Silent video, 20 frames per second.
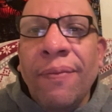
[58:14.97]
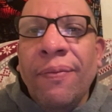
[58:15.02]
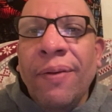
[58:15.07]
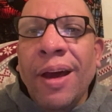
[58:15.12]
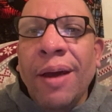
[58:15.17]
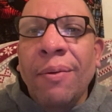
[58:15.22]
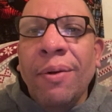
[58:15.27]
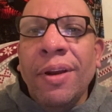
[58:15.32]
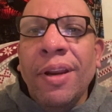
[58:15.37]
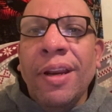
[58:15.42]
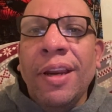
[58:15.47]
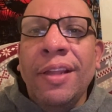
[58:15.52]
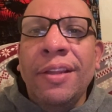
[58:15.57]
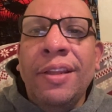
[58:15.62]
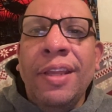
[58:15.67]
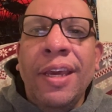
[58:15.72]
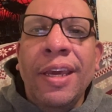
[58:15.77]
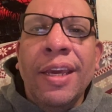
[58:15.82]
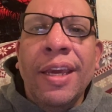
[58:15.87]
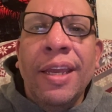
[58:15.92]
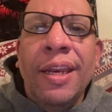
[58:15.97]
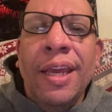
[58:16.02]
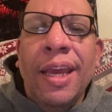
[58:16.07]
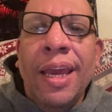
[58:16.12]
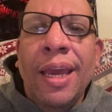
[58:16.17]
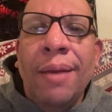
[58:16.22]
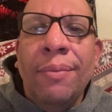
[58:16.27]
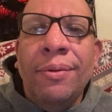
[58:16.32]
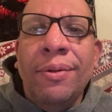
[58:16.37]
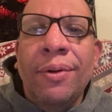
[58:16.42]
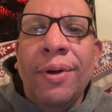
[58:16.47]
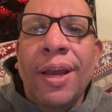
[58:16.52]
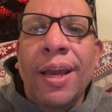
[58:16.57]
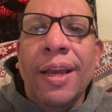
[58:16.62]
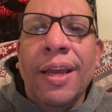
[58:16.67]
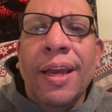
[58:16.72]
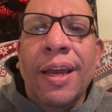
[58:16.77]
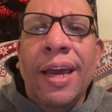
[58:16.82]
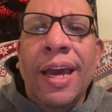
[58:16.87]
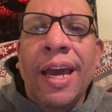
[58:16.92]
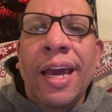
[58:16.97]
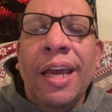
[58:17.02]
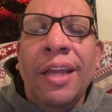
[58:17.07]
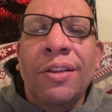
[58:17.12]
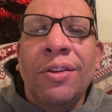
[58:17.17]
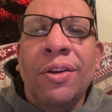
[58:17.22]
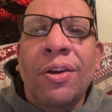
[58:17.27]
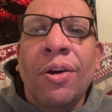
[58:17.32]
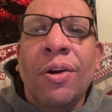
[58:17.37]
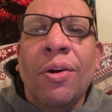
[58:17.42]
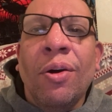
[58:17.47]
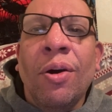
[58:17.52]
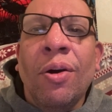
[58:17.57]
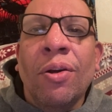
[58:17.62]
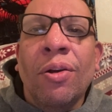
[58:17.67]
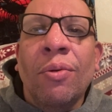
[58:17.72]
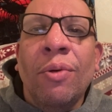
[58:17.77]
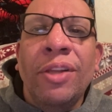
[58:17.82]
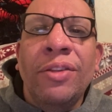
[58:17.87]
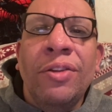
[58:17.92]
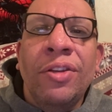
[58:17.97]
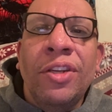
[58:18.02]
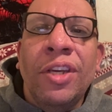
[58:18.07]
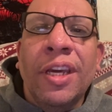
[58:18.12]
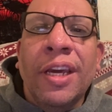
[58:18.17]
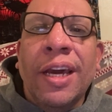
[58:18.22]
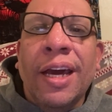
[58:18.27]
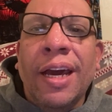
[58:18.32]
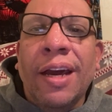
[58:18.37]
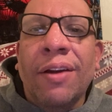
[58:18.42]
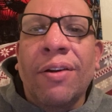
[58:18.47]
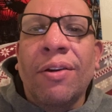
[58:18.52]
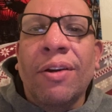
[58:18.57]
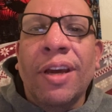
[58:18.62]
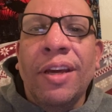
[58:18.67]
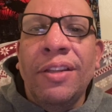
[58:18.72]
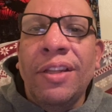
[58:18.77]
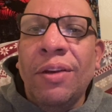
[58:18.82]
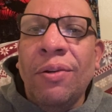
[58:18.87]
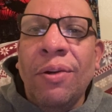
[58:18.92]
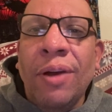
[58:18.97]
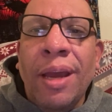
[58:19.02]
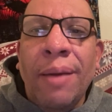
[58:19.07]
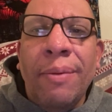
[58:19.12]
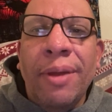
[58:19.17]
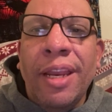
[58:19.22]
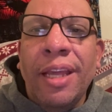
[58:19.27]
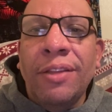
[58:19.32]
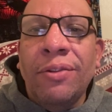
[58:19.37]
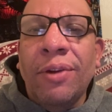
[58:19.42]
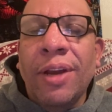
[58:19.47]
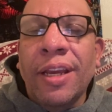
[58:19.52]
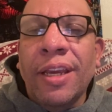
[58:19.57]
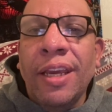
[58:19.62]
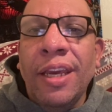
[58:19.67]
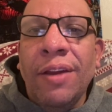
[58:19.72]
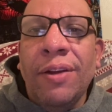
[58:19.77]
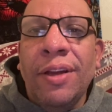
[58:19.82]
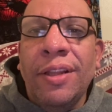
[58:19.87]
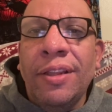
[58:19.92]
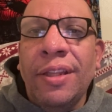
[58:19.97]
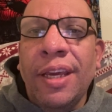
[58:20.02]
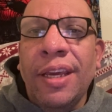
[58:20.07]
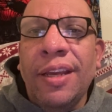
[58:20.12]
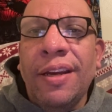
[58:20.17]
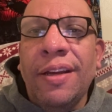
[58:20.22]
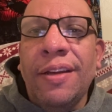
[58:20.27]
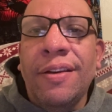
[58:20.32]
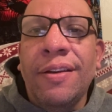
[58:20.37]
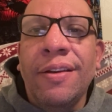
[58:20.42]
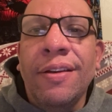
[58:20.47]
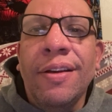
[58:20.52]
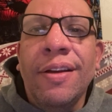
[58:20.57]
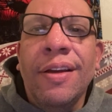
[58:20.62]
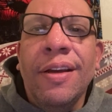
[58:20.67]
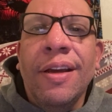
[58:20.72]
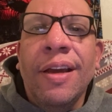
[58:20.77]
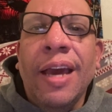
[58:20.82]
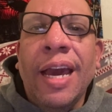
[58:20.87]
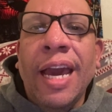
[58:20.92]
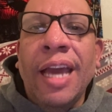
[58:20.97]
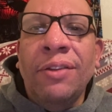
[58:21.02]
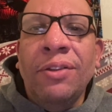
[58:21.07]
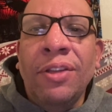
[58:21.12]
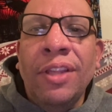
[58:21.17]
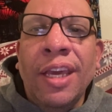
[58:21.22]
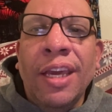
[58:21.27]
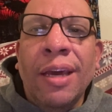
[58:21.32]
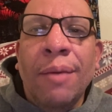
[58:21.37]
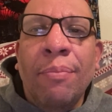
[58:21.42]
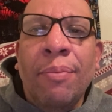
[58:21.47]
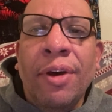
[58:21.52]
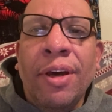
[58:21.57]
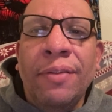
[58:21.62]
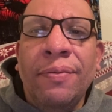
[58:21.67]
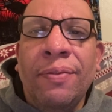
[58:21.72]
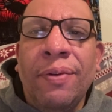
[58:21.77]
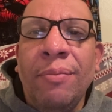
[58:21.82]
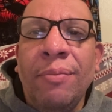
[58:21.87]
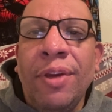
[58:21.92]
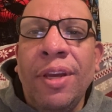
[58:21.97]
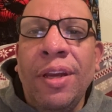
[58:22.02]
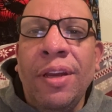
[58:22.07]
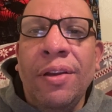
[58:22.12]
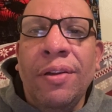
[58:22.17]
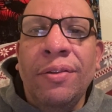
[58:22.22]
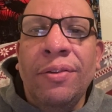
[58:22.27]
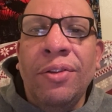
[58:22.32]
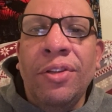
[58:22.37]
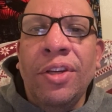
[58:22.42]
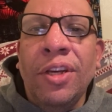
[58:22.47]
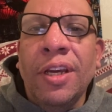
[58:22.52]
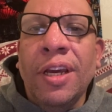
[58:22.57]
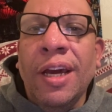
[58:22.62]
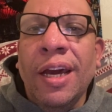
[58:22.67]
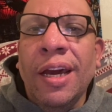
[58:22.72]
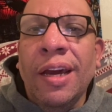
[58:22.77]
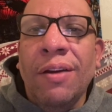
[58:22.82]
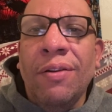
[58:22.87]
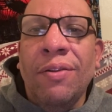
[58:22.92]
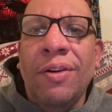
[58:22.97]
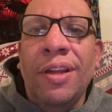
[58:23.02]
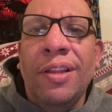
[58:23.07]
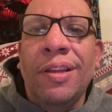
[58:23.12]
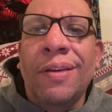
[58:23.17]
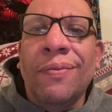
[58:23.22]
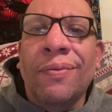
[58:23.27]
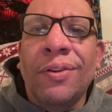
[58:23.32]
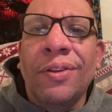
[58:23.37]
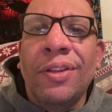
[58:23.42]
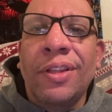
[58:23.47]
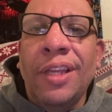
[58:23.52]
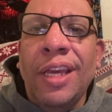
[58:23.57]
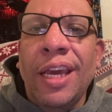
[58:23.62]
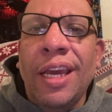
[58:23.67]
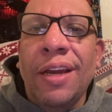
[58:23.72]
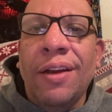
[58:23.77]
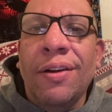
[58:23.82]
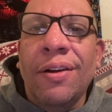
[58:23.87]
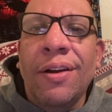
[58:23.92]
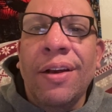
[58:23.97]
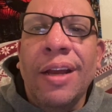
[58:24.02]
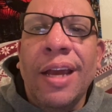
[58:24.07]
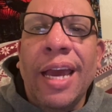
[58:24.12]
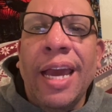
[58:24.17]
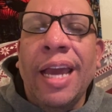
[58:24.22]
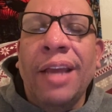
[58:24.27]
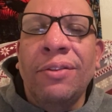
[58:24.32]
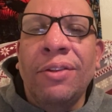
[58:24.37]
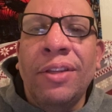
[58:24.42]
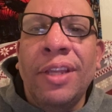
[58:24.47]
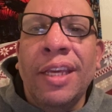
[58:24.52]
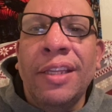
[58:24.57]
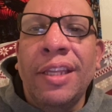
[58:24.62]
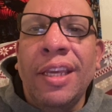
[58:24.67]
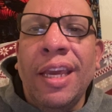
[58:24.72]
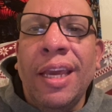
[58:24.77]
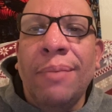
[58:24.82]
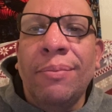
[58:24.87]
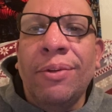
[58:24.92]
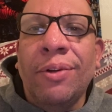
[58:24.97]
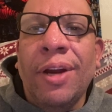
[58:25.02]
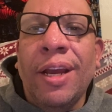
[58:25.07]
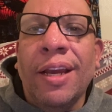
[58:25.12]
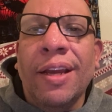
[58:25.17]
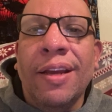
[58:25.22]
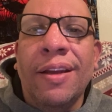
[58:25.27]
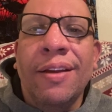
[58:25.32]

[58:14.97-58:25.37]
I wanted to take an Amtrak, I had to go all the way to Chicago because they don't have an Amtrak here in Dayton. I had to take a bus from here to Chicago, and then from there, I had to take the Amtrak.